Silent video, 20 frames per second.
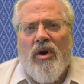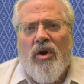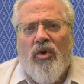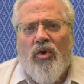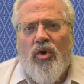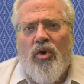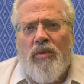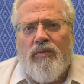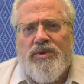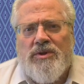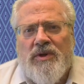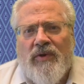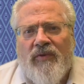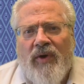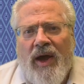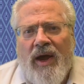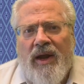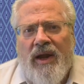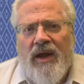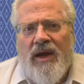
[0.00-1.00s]
groups of
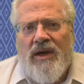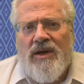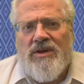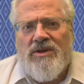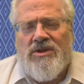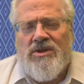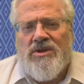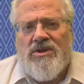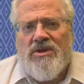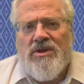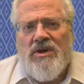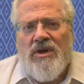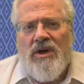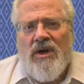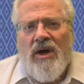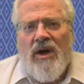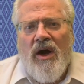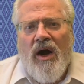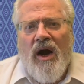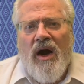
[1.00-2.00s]
ideas
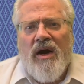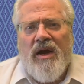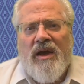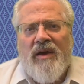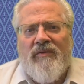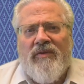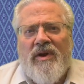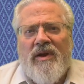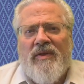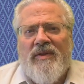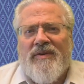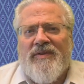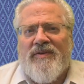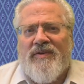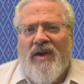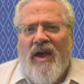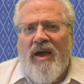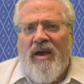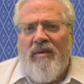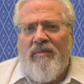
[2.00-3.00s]
are given the
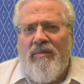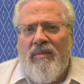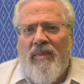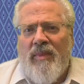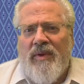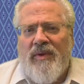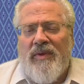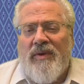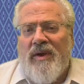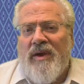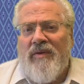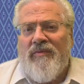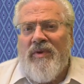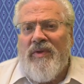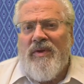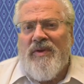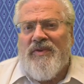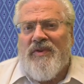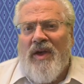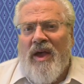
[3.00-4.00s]

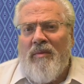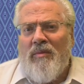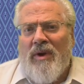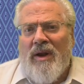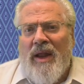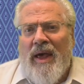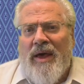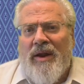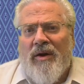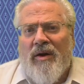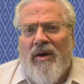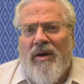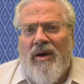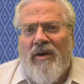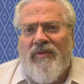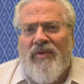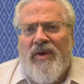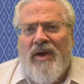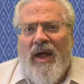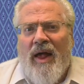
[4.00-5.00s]
same letter
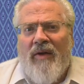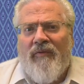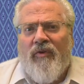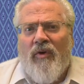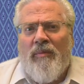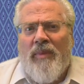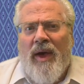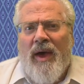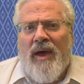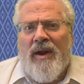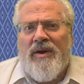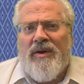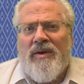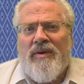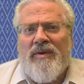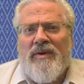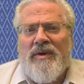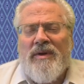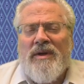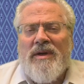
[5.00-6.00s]
of the alphabet.
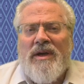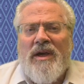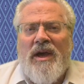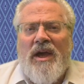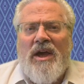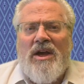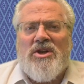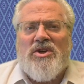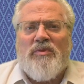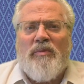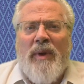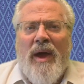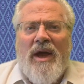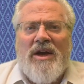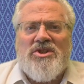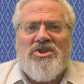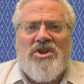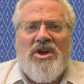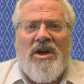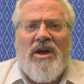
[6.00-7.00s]
Each
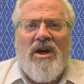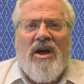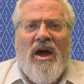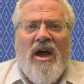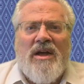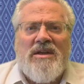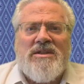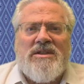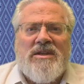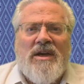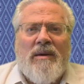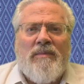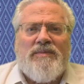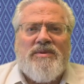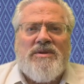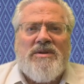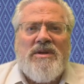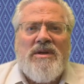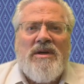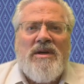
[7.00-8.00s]
matching
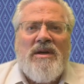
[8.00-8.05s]
concepts